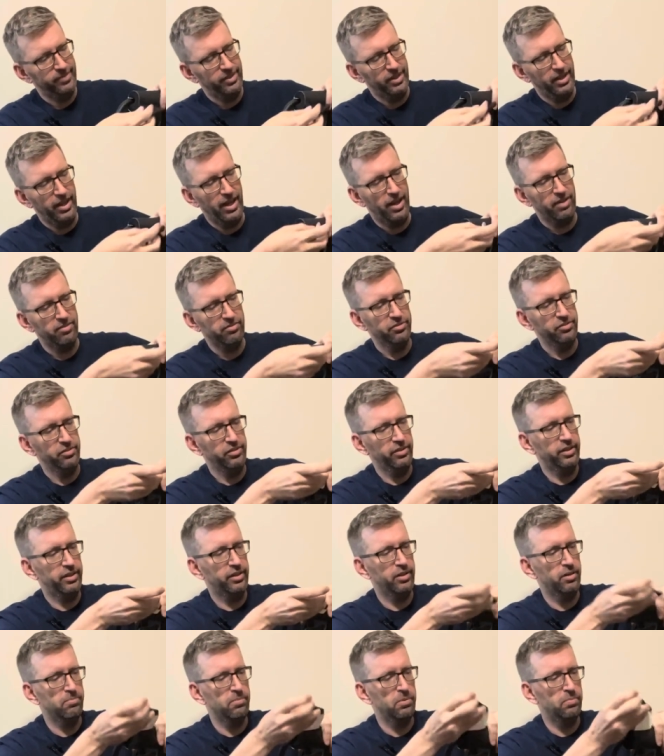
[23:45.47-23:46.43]
I haven't really
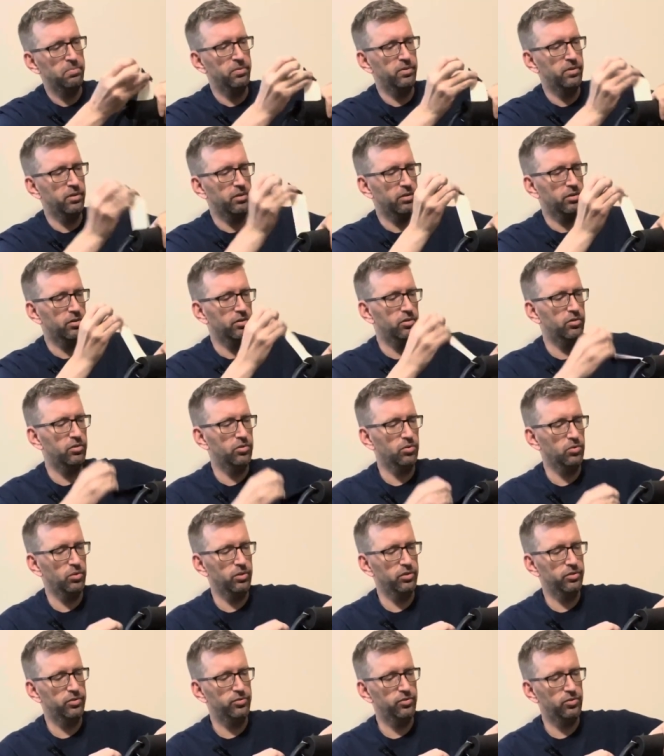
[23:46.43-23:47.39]
come up with a good
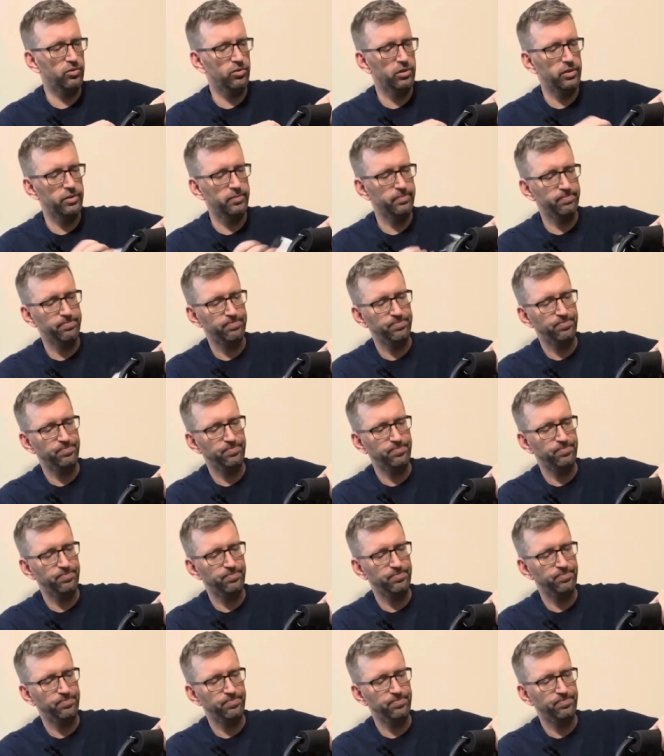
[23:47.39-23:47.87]
source for it.